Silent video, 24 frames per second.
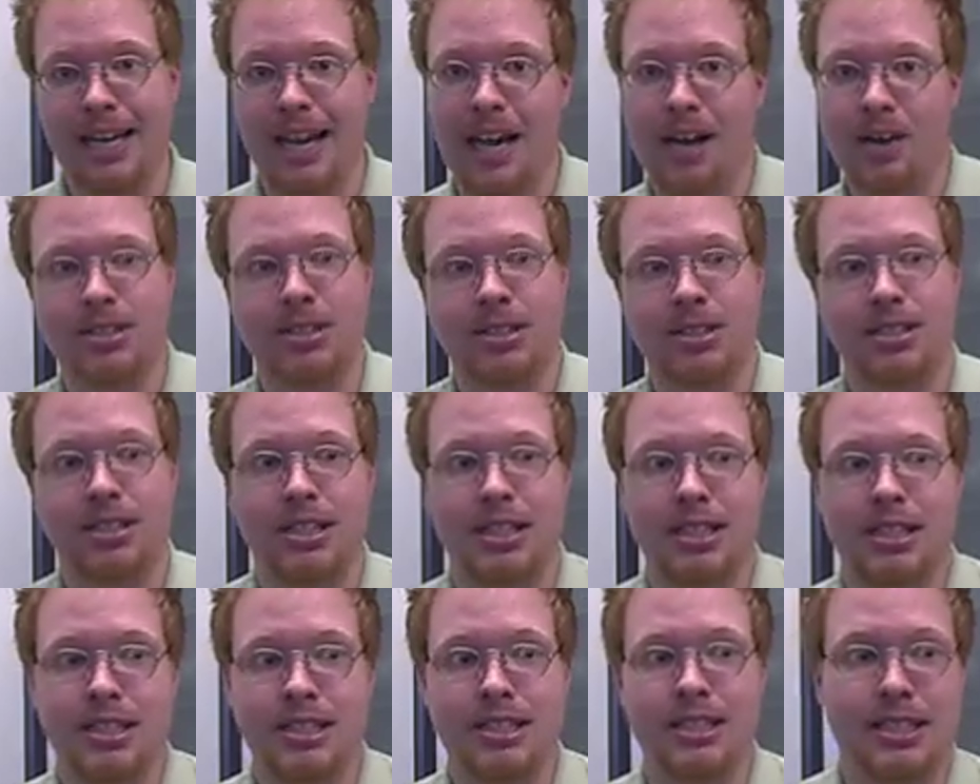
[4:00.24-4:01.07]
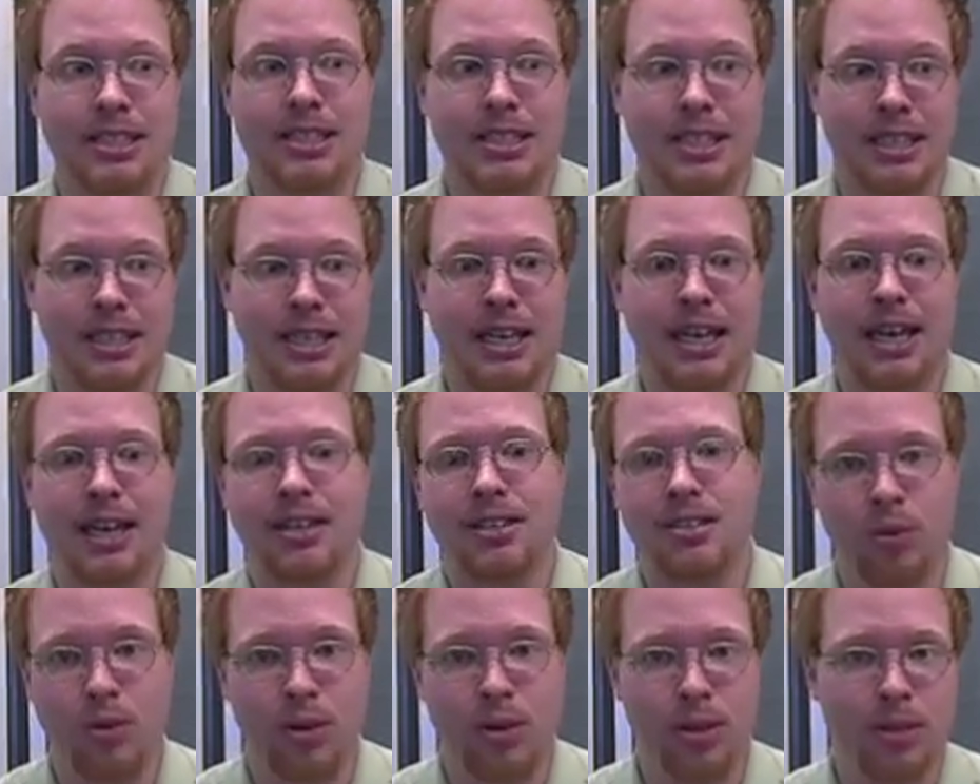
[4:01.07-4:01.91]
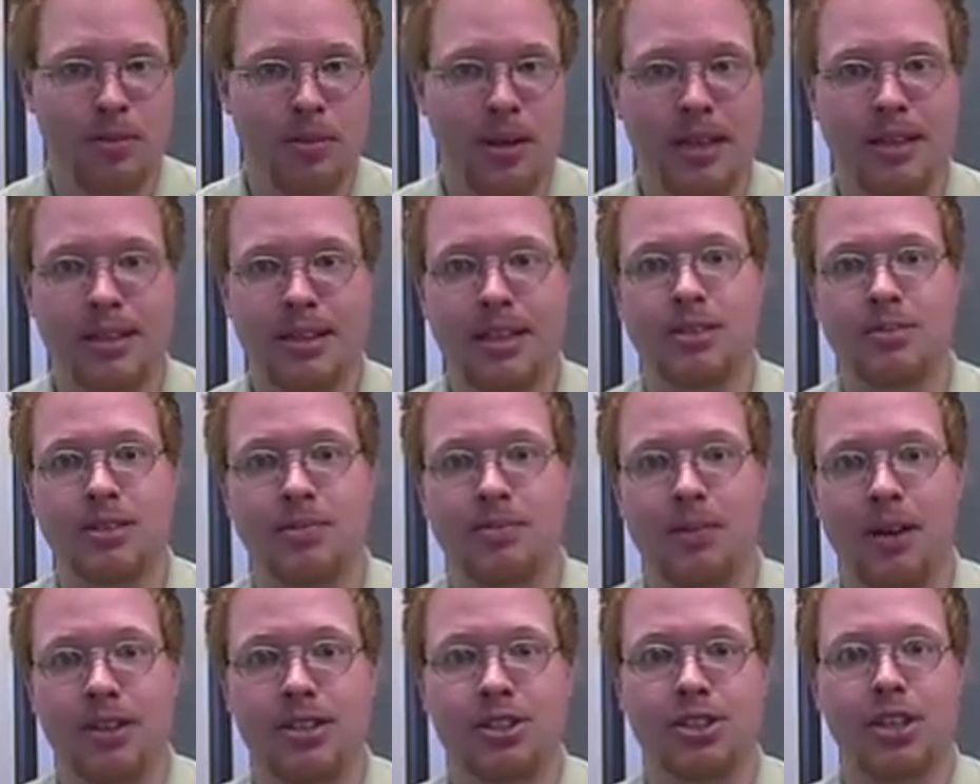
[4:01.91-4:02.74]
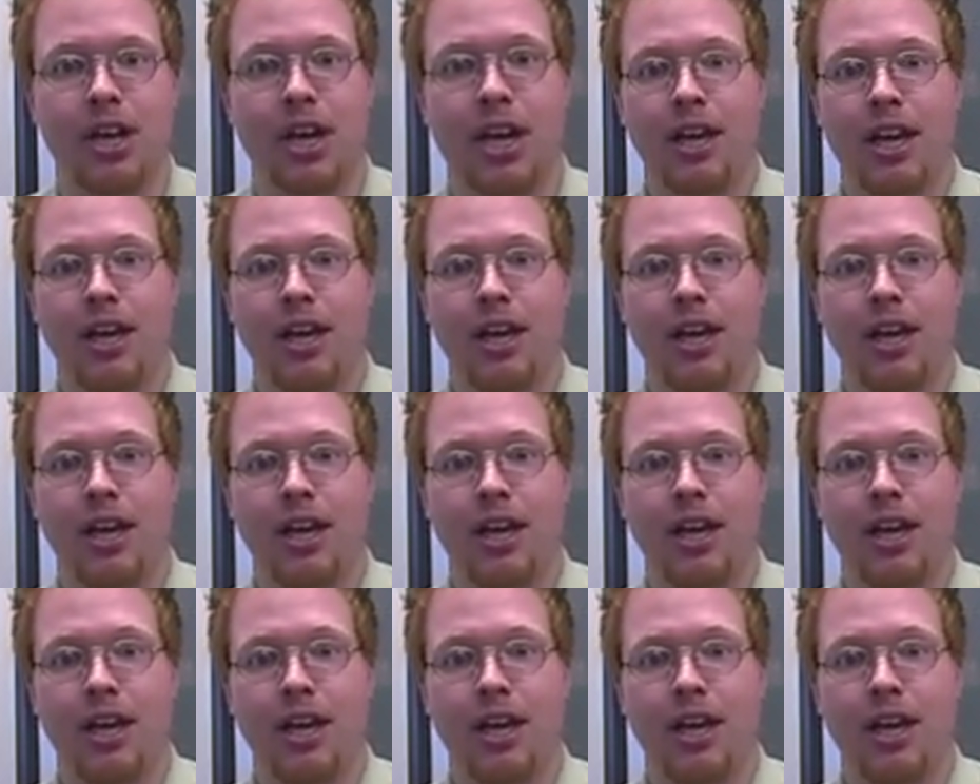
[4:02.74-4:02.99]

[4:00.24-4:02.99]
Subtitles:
house is, yeah, it's worth about this much.